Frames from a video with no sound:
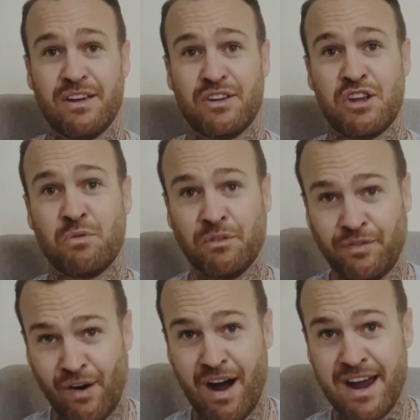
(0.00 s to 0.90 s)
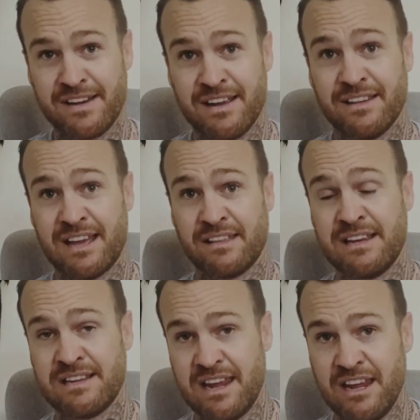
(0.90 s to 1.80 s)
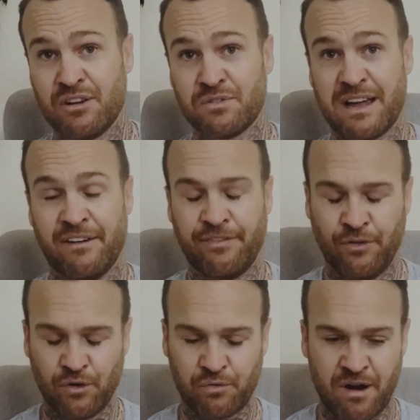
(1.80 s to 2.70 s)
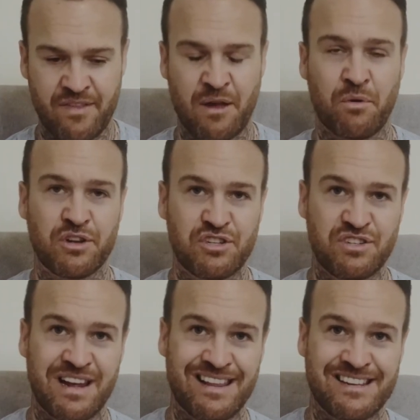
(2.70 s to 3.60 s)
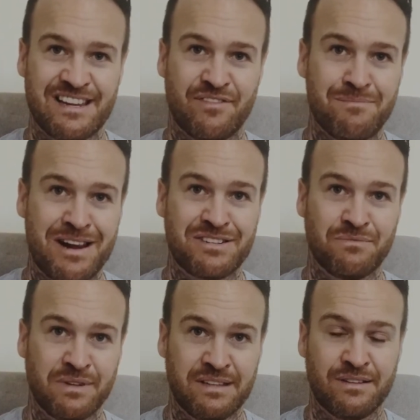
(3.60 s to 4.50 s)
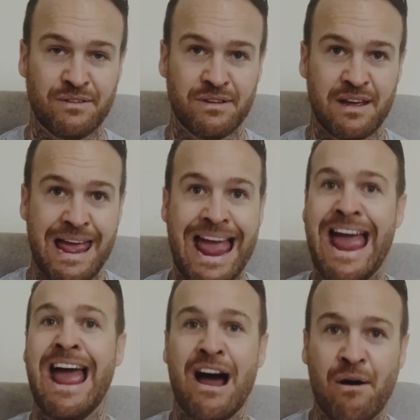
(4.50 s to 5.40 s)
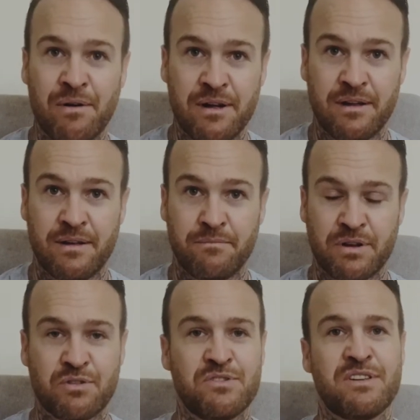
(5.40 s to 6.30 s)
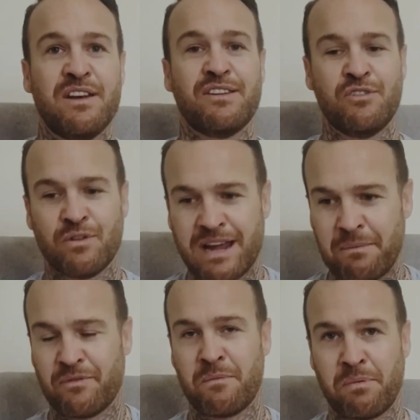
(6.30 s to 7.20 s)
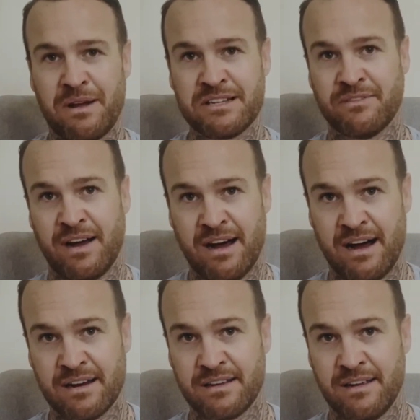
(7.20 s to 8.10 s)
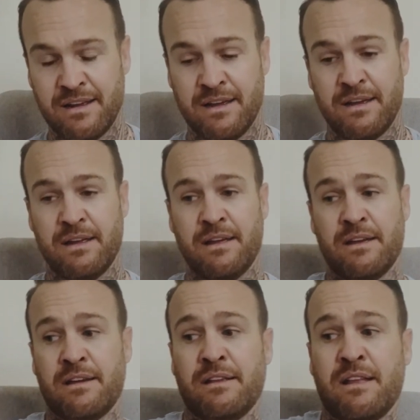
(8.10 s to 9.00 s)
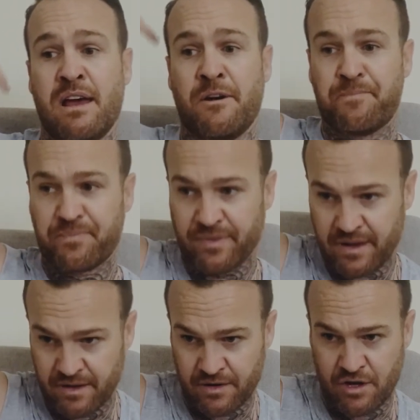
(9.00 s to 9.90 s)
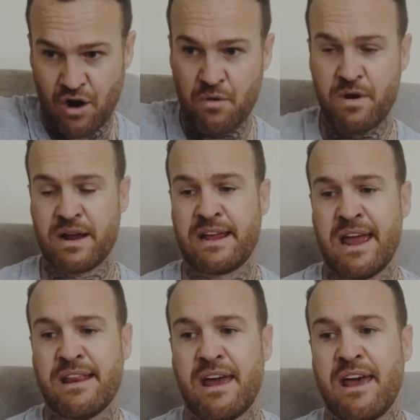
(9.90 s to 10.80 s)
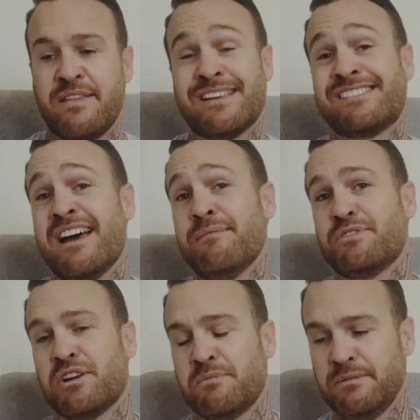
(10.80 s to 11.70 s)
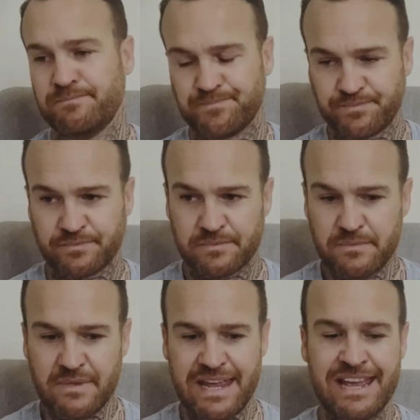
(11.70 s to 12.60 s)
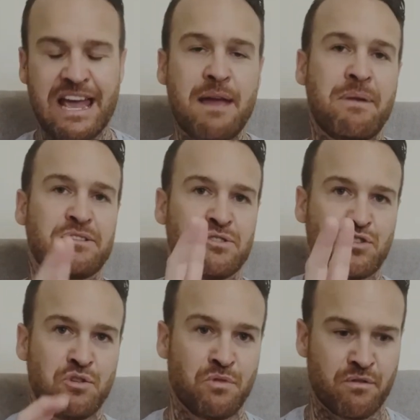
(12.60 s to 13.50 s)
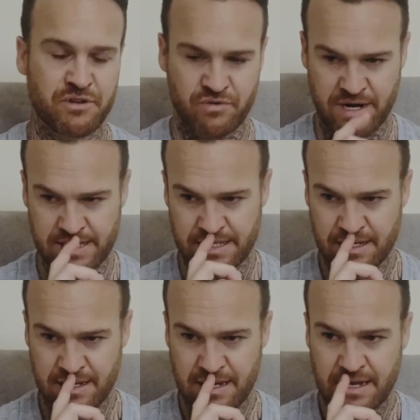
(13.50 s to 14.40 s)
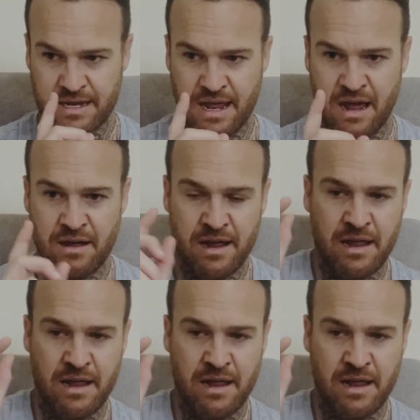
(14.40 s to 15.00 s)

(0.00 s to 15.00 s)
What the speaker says: you will find that these eagles are forthright and they want to share this information with you. How? Because you're coming from a place of heart. Now, go again, and this same gentleman, he came back to 2 more retreats. Now,